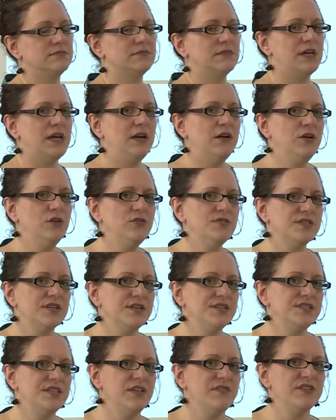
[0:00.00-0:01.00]
I don't know who's going
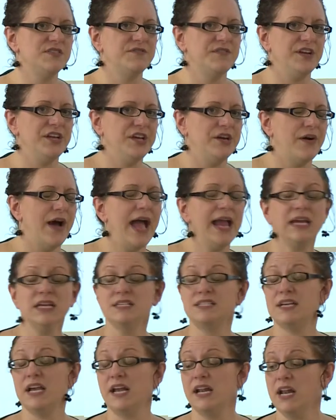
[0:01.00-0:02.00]
to see this video. I can
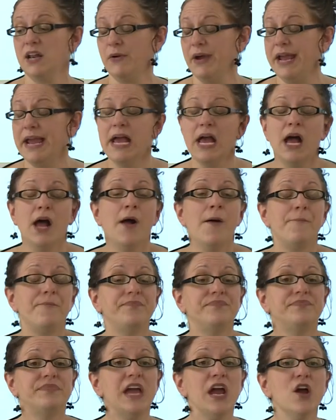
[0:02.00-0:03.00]
say it
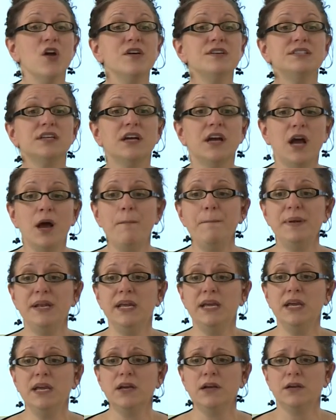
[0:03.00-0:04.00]
anyway. There is a
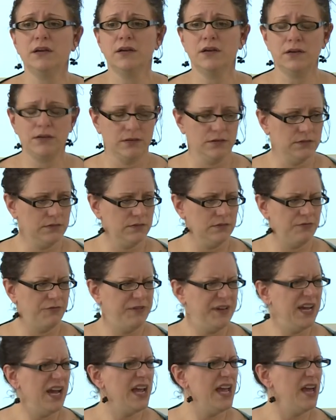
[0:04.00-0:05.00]
company,
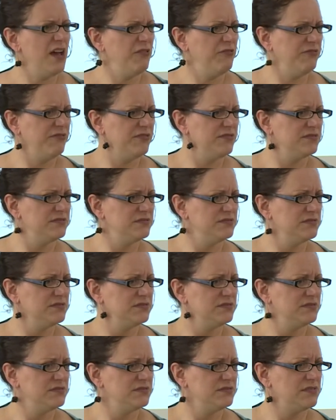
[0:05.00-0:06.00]
VIF,
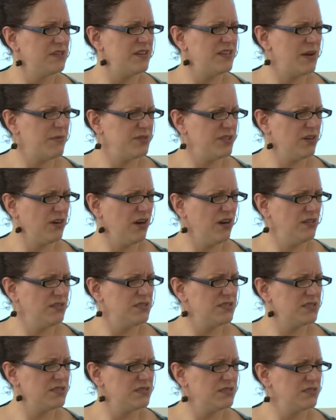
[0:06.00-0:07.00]
is that what they're called?
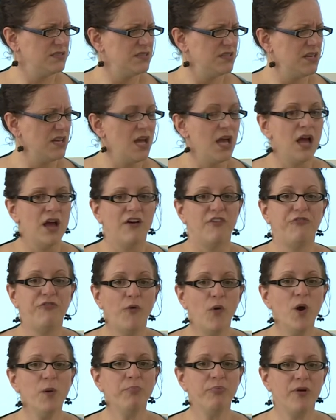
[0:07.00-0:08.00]

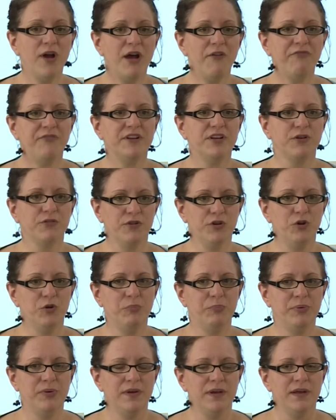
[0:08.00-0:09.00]
For profit
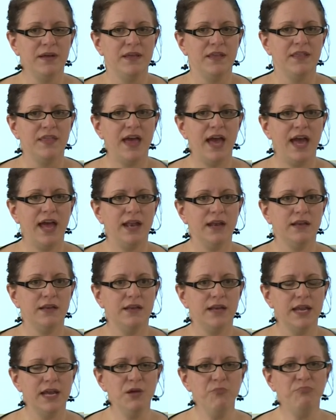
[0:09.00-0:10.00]
group that
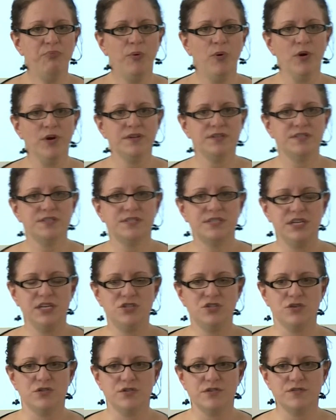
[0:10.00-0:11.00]
imports
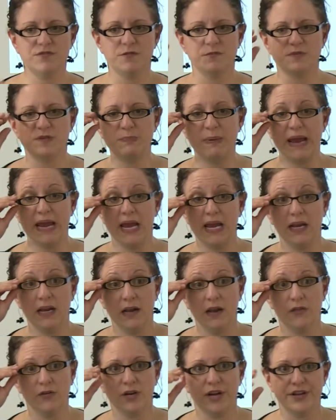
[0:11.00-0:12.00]
teachers from Spain and
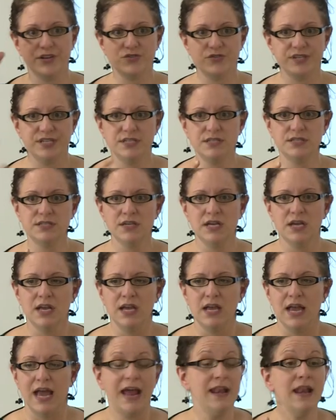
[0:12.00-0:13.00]
other countries.
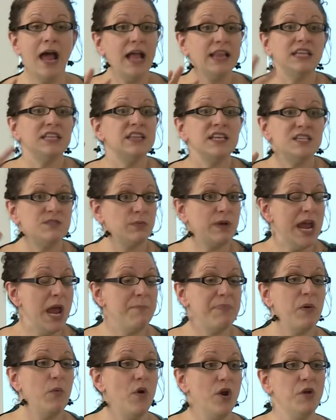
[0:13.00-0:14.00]
And not that these can't
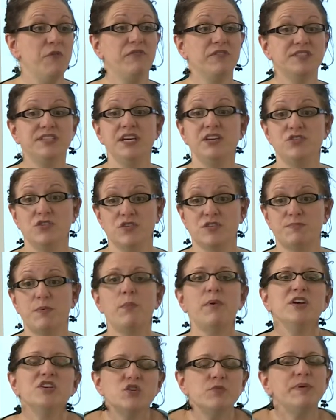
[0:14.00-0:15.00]
be wonderful teachers, but
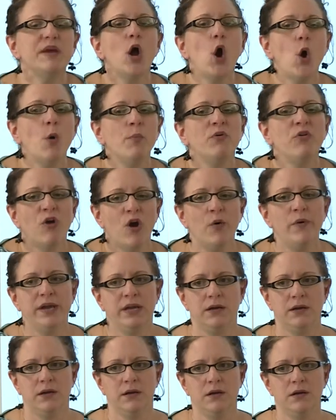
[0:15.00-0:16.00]
we should be home
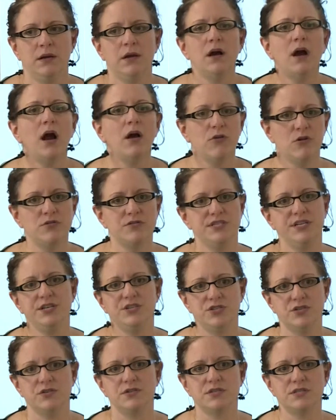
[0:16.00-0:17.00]
growing our own
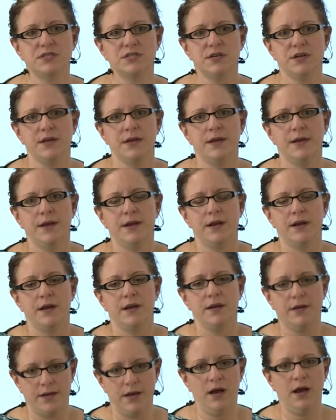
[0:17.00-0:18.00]
teachers.
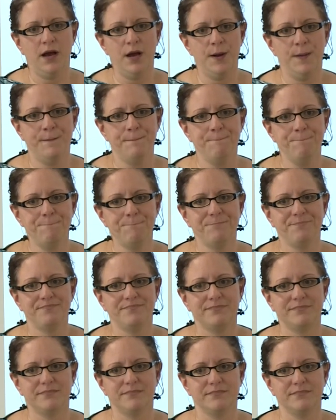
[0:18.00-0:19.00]
Um,
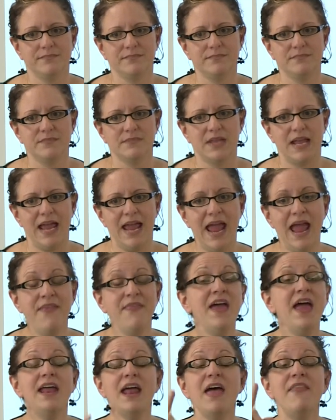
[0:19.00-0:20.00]
and
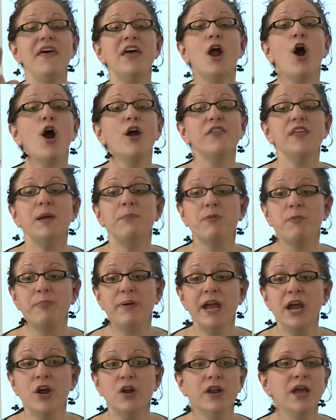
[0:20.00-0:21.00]
then, and then, are they
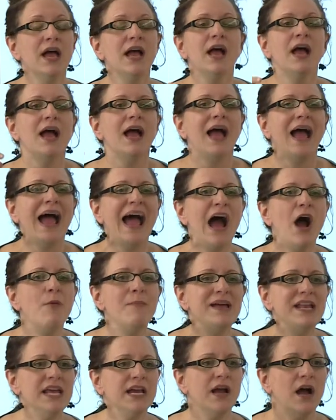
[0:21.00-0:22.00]
prepared? How
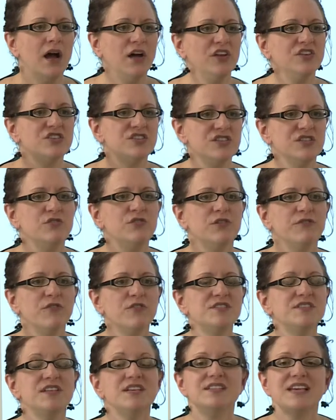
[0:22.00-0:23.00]
many colleges and
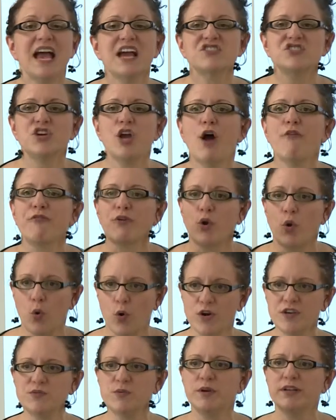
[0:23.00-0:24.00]
universities actually offer
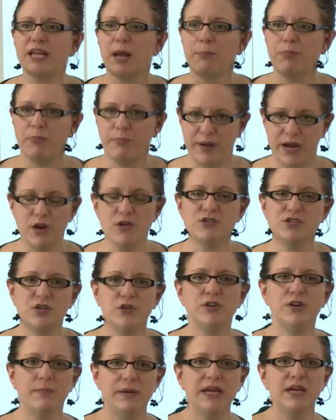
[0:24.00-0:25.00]
coursework that prepares
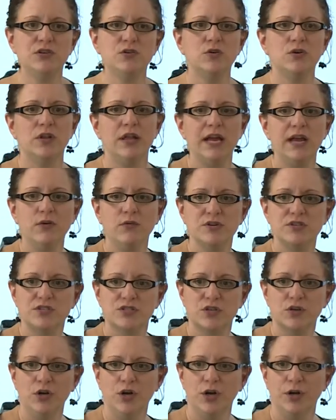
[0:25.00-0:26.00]
you to be a dual language
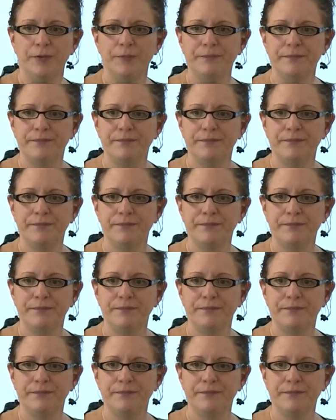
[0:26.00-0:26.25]
school?